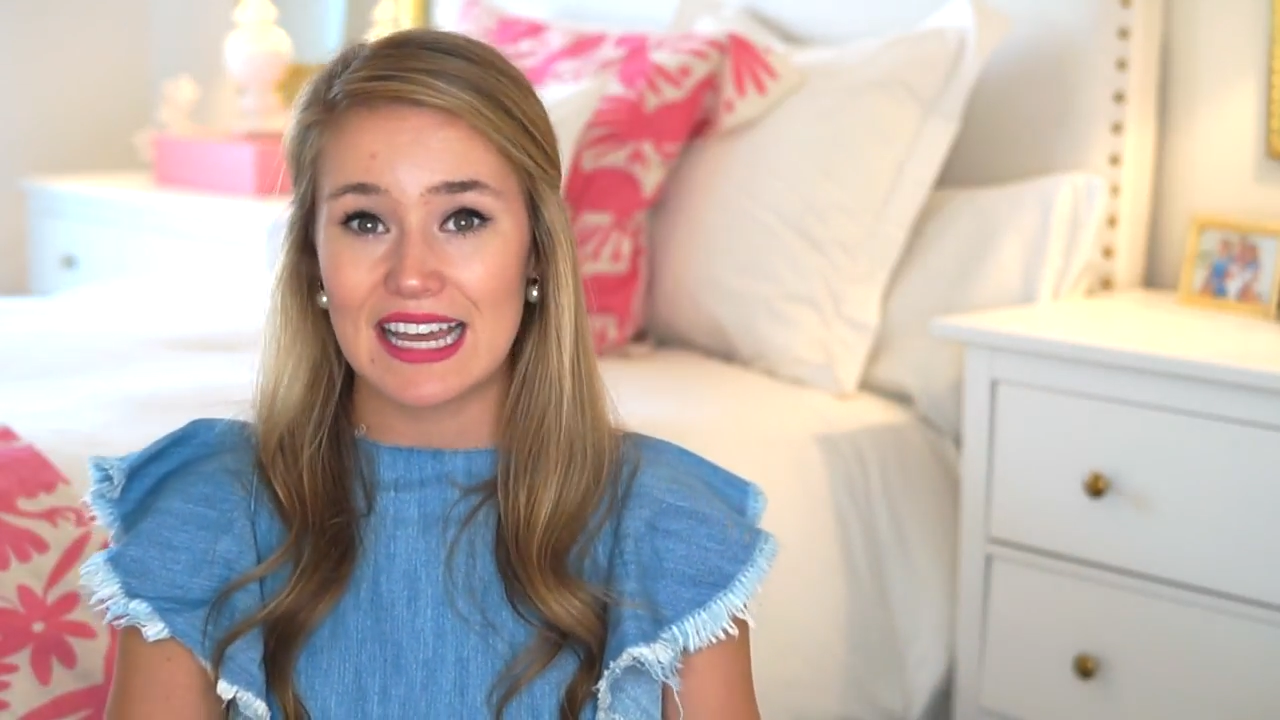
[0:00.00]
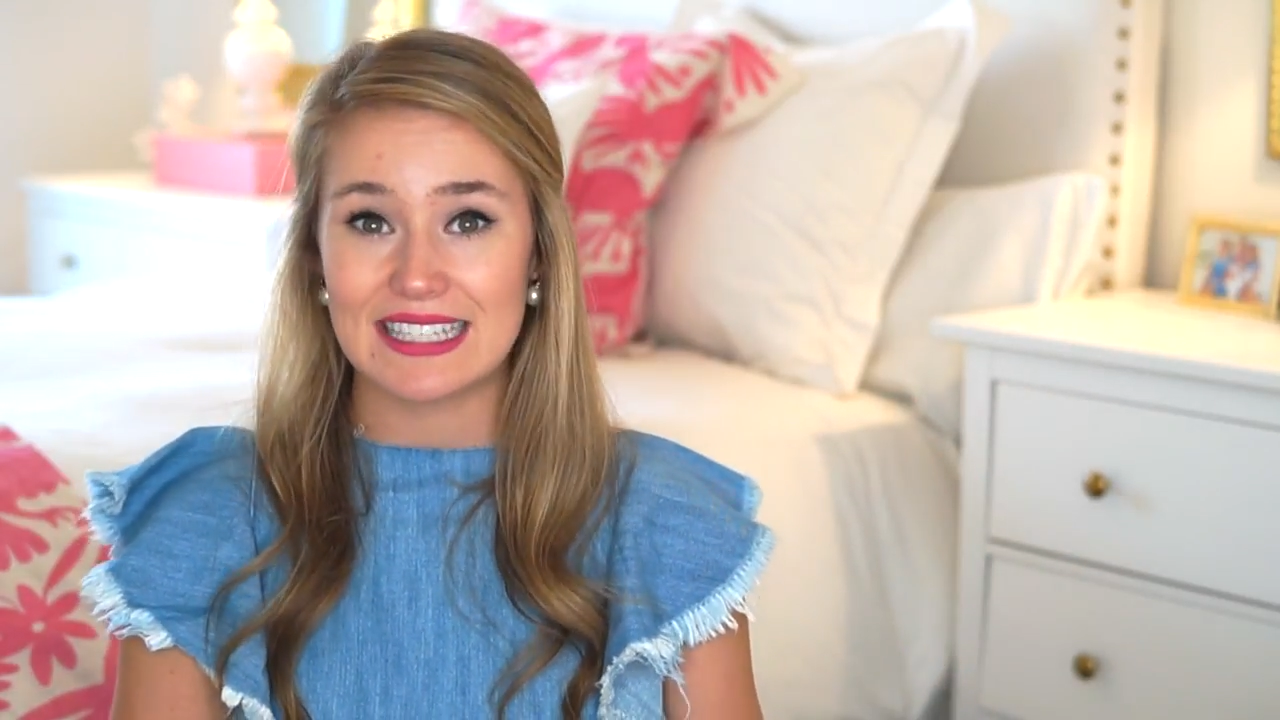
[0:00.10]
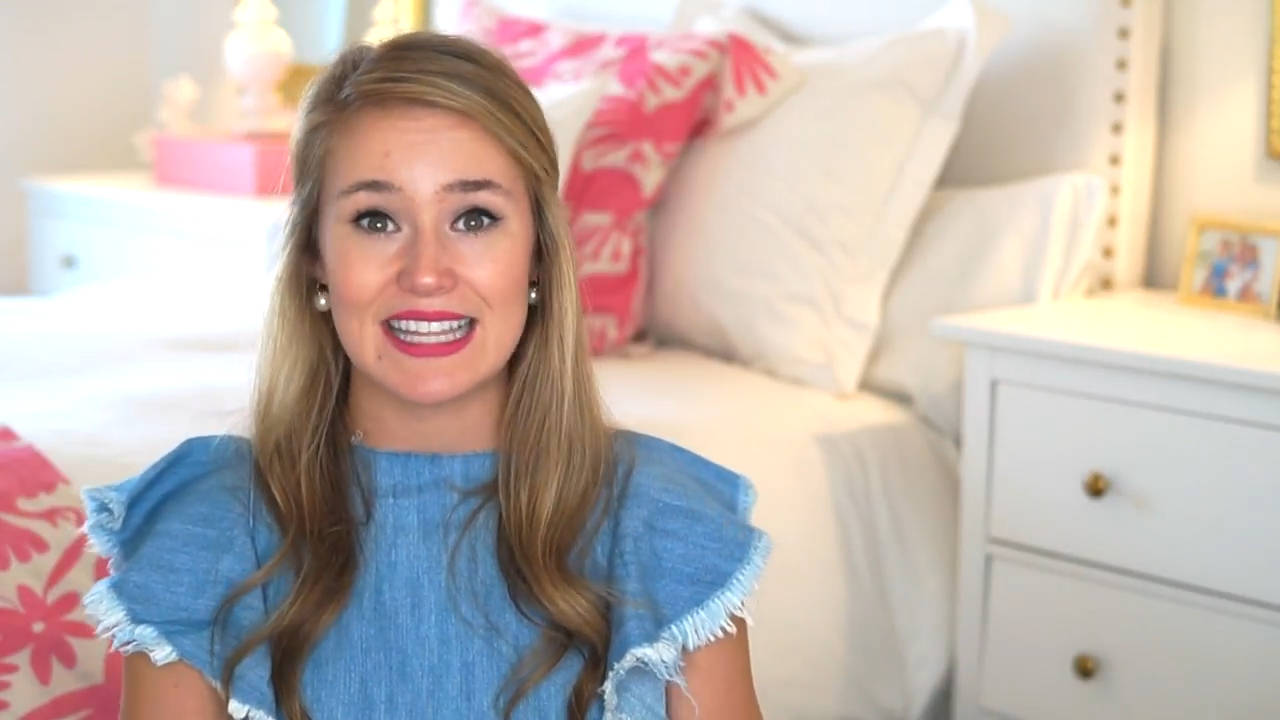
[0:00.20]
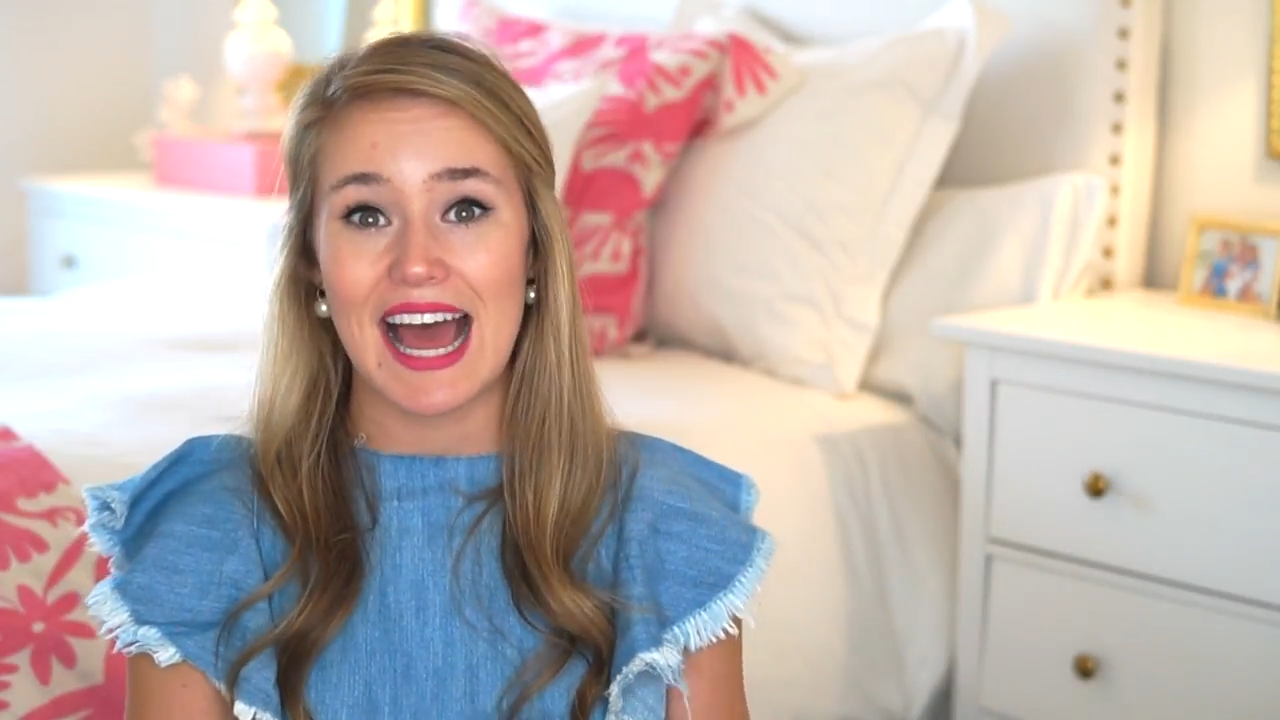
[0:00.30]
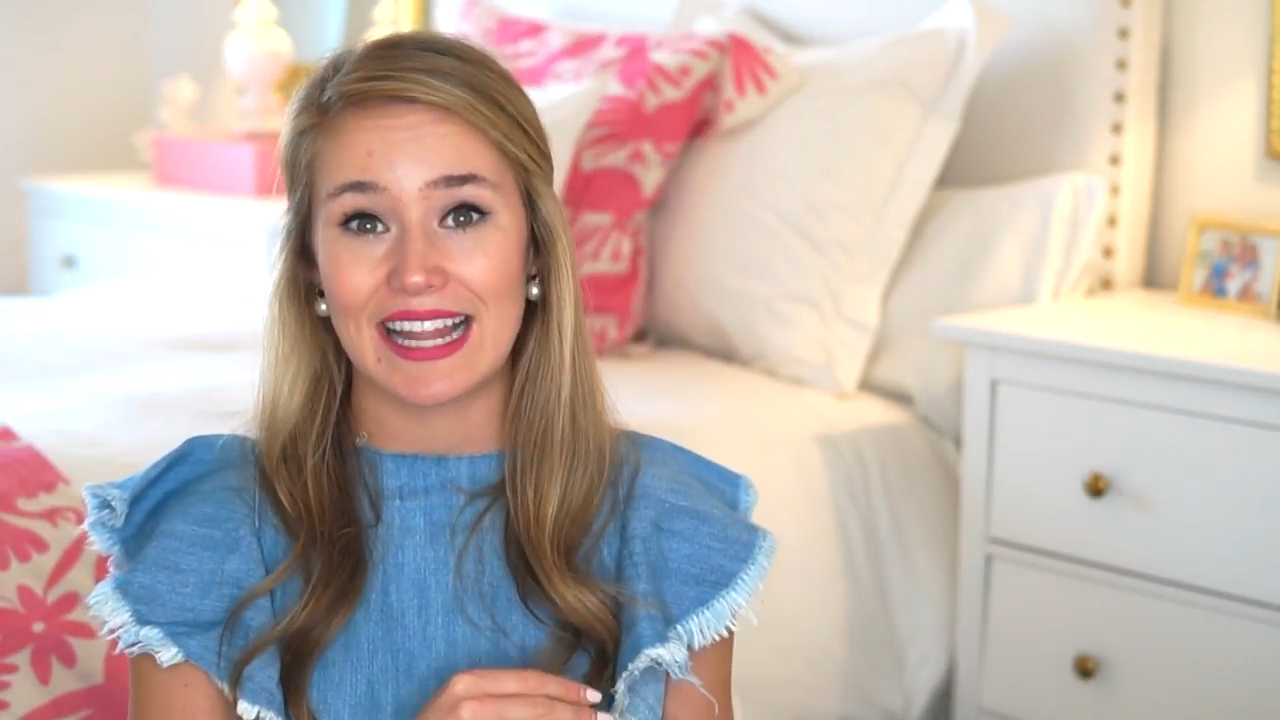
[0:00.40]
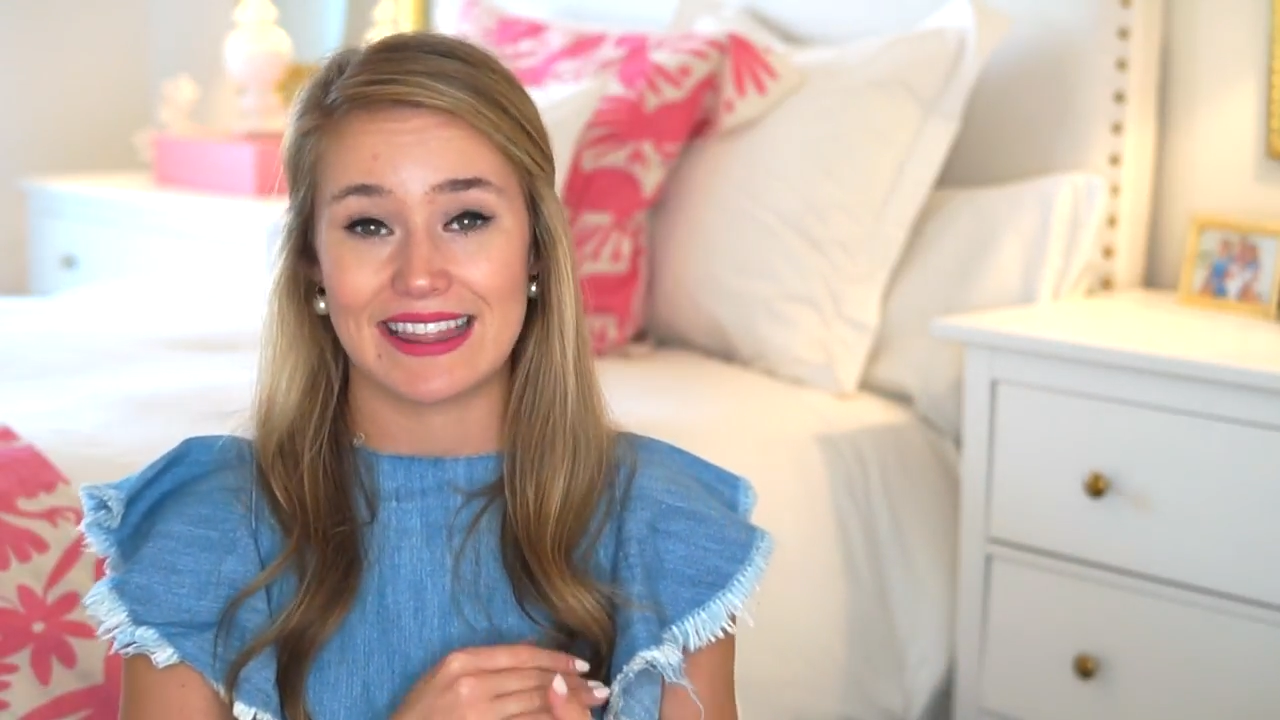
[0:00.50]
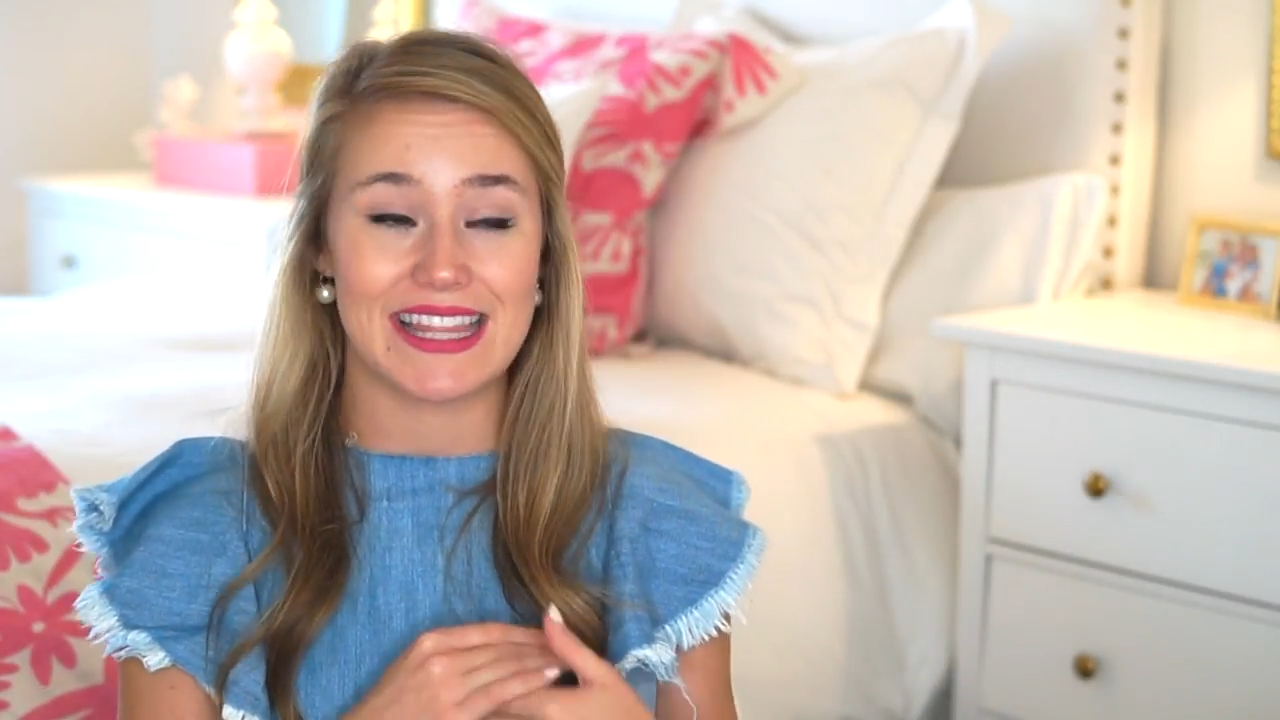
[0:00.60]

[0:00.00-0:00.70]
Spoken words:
is that